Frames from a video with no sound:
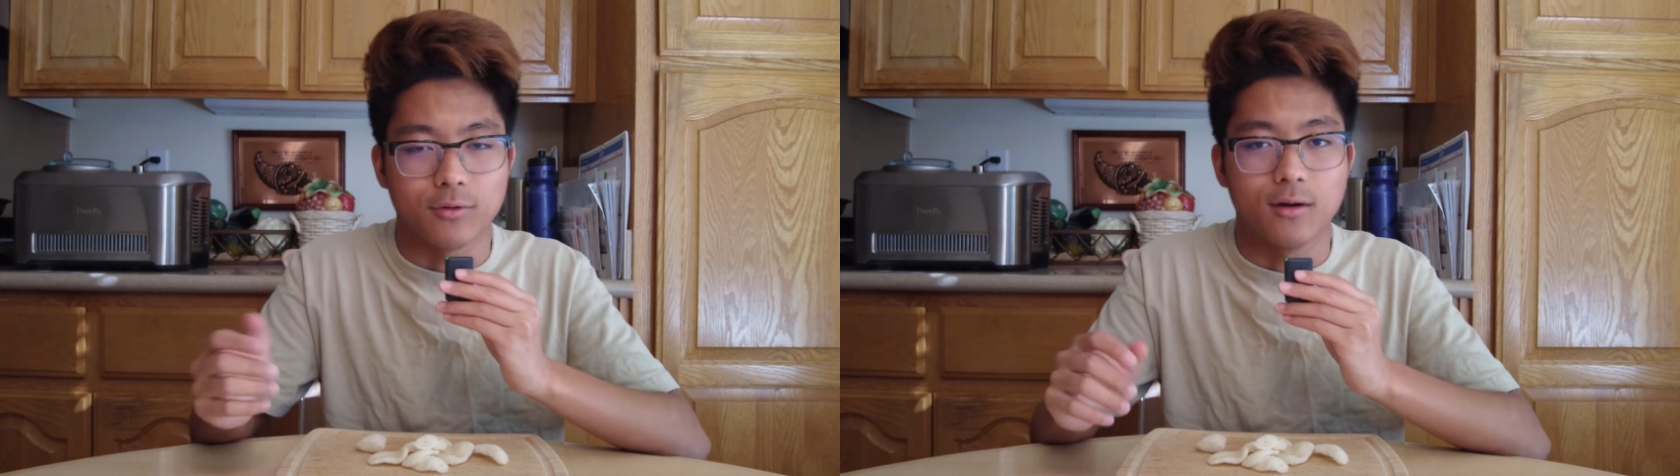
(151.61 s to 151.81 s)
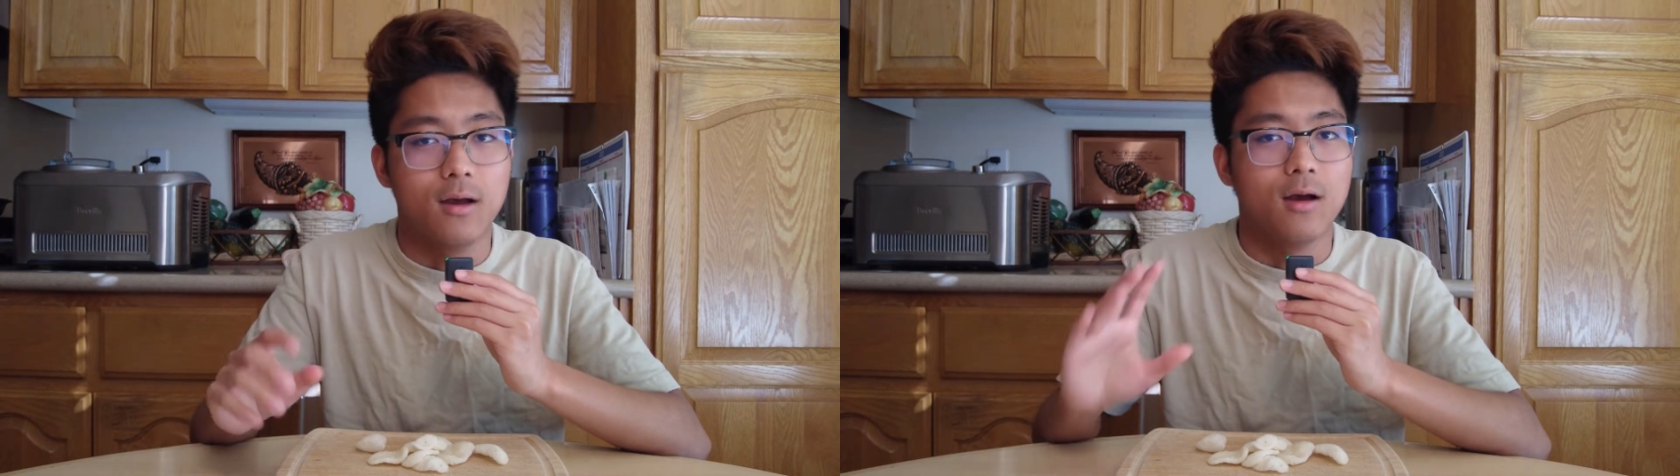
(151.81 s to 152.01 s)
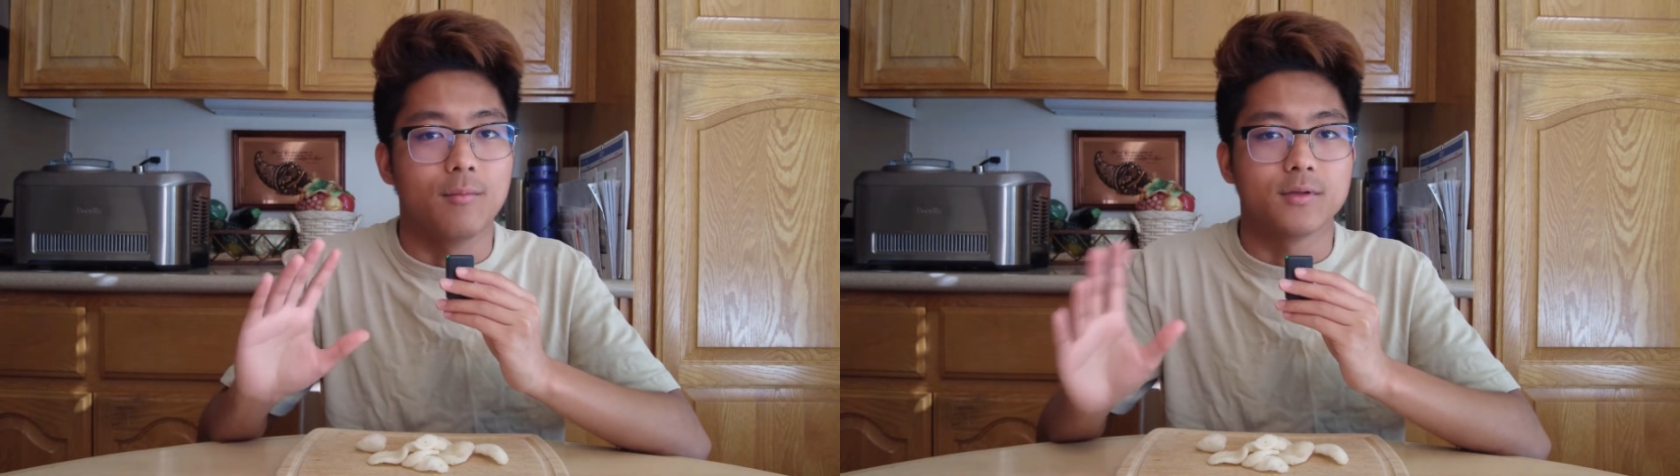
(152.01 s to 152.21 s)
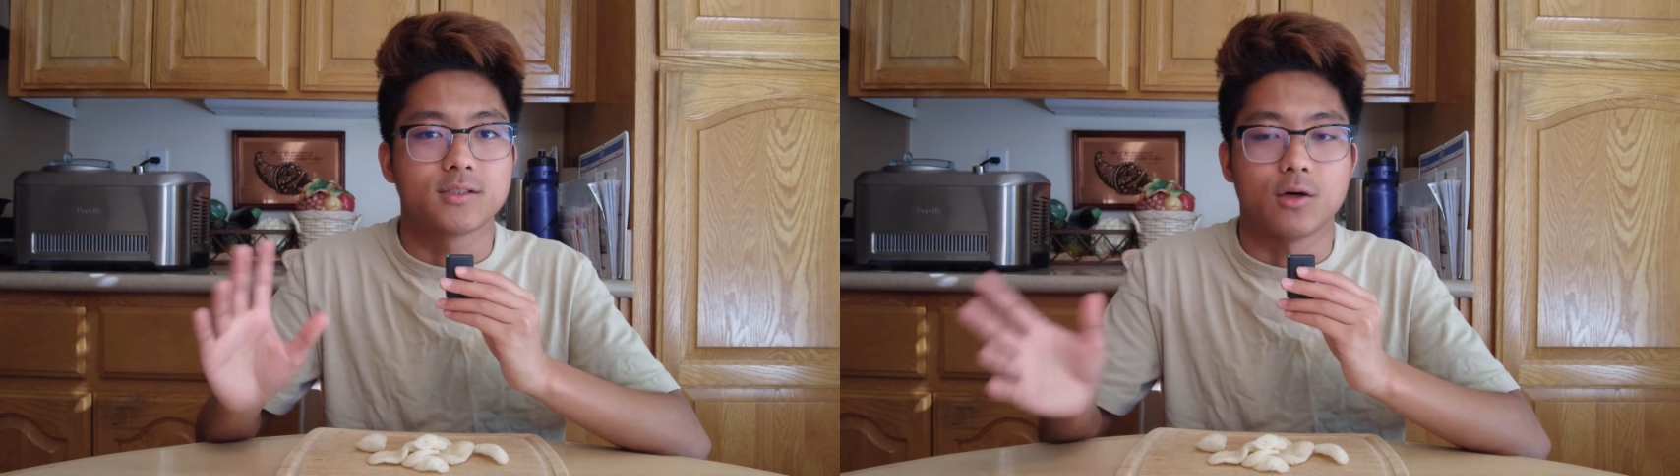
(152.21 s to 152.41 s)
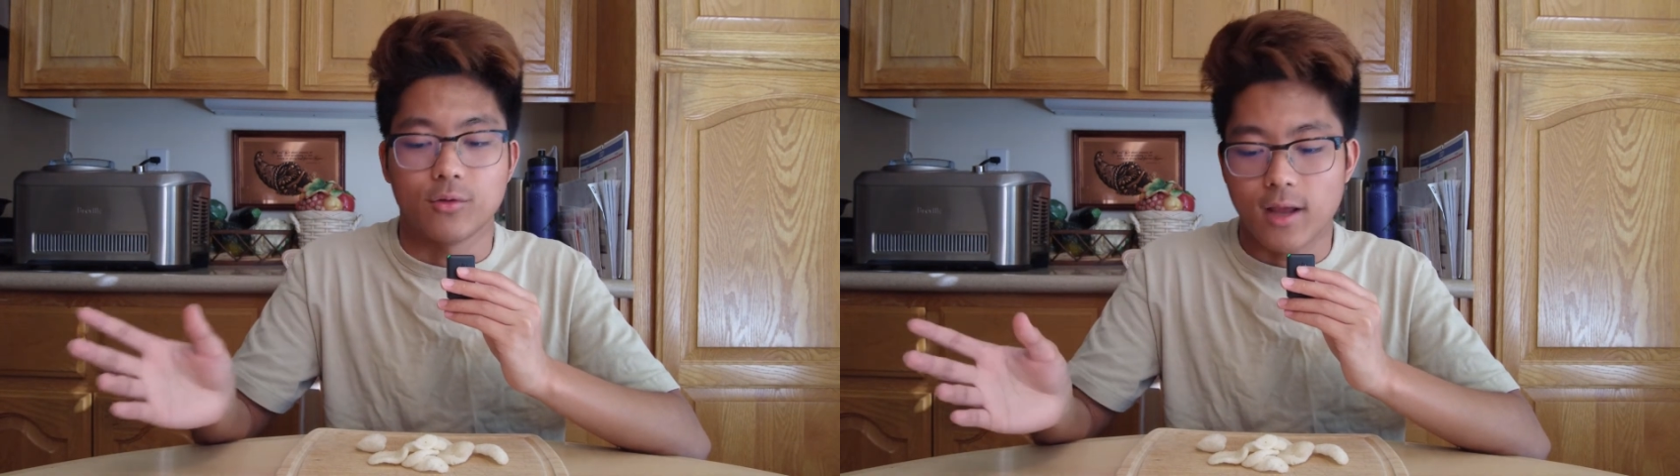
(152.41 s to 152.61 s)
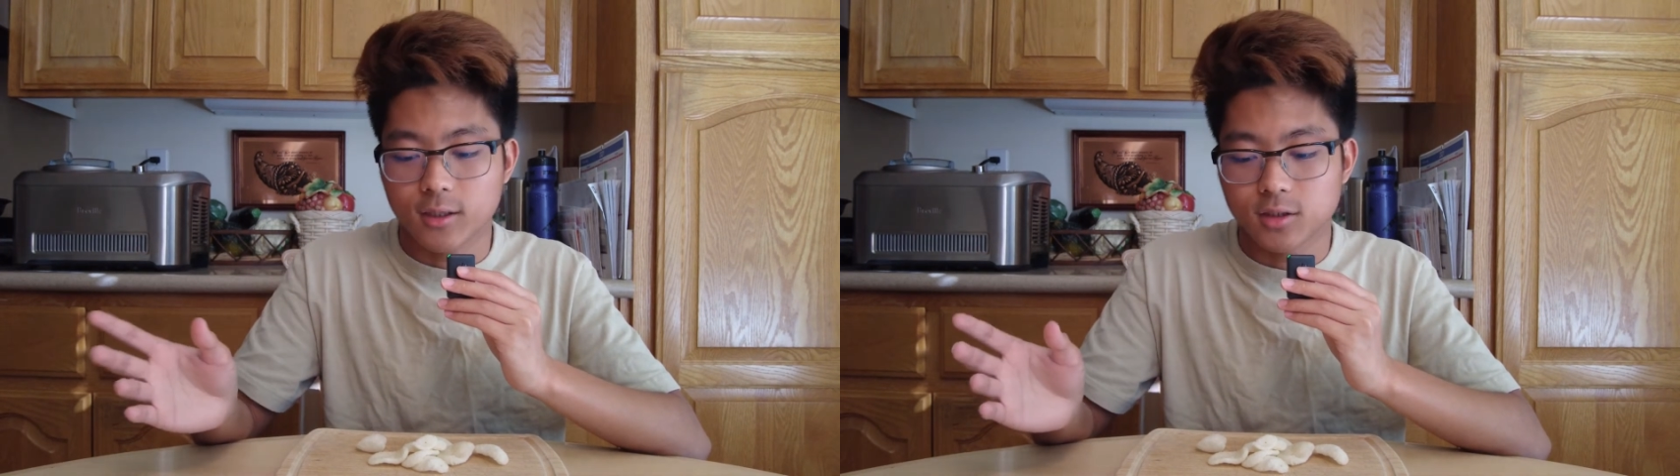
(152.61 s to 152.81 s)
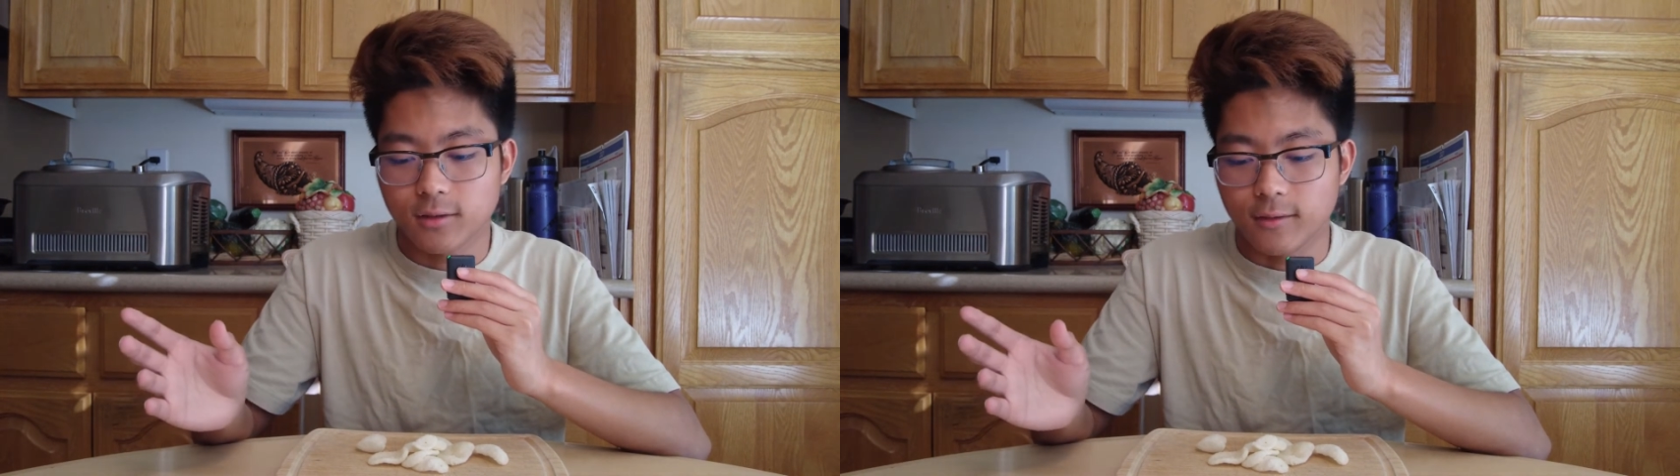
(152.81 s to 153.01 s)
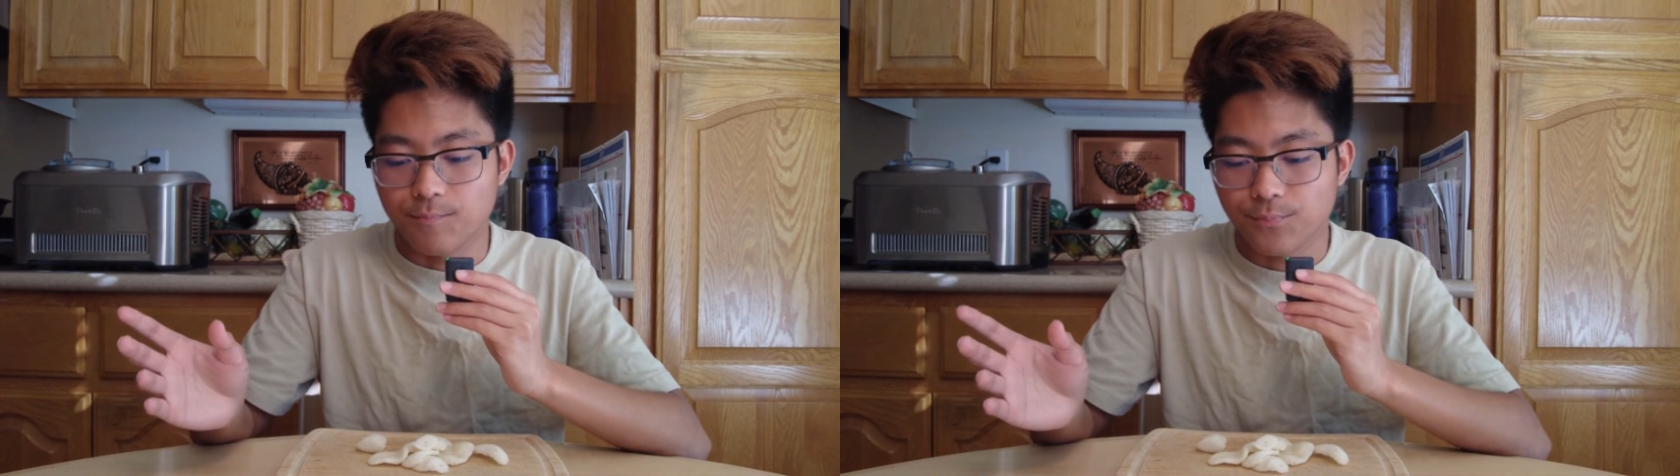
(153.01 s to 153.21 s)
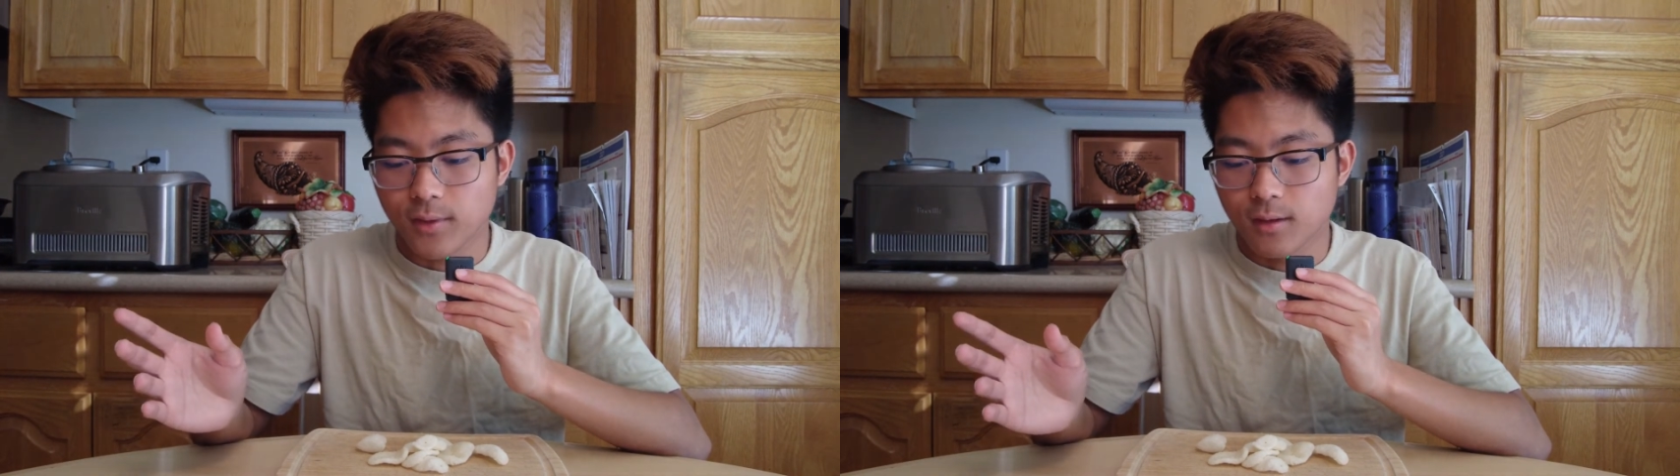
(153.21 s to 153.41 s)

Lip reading: weird. So it actually